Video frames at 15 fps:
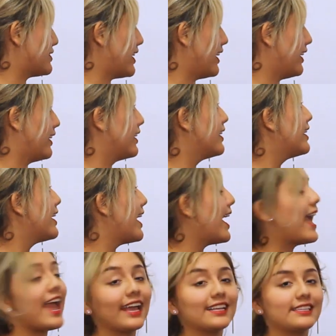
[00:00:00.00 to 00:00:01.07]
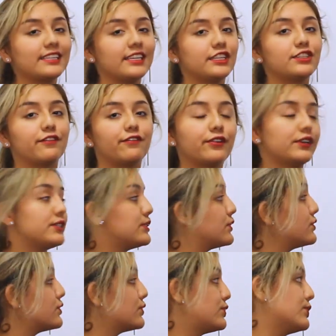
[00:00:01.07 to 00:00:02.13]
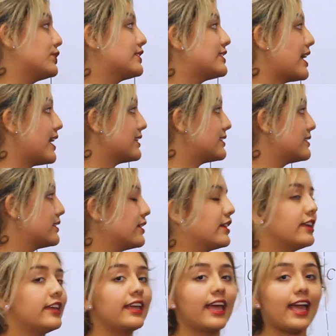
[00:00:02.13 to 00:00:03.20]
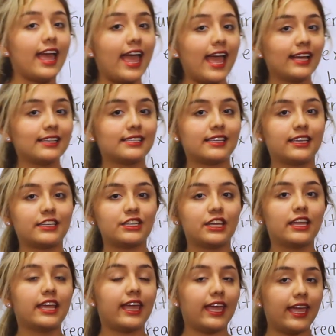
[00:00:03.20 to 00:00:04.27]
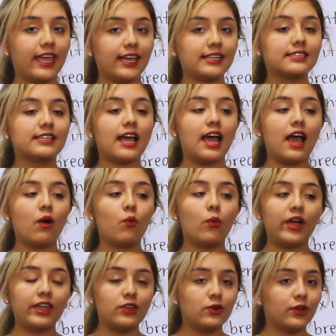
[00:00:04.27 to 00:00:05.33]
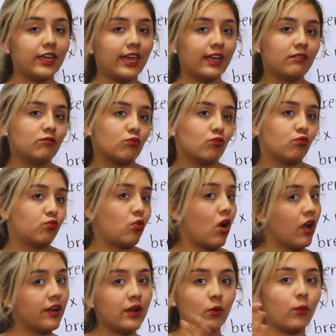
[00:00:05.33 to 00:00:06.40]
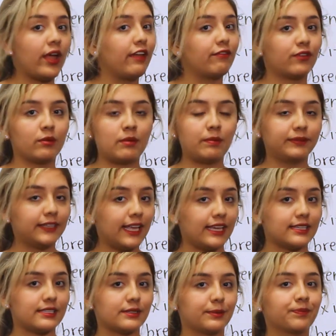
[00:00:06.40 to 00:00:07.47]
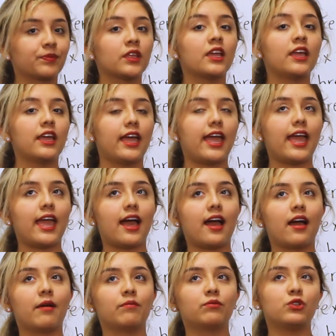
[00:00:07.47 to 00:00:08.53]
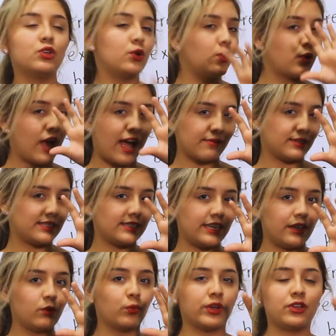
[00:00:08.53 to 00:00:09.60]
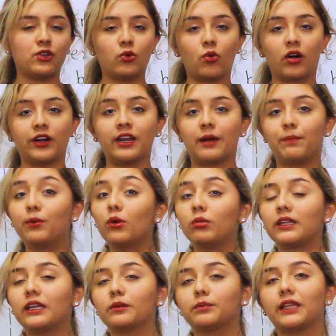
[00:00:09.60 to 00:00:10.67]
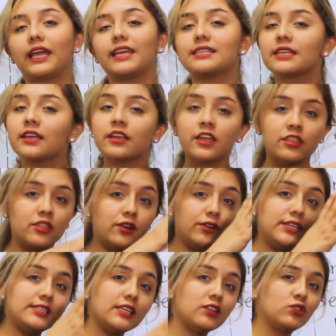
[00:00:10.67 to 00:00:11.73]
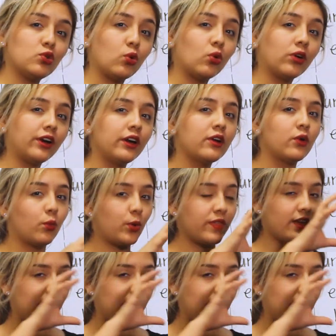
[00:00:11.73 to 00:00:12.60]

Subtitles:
say. Exit versus success. Exit is a way you can run away from a place. You have seen when you are in a public place, there is a door with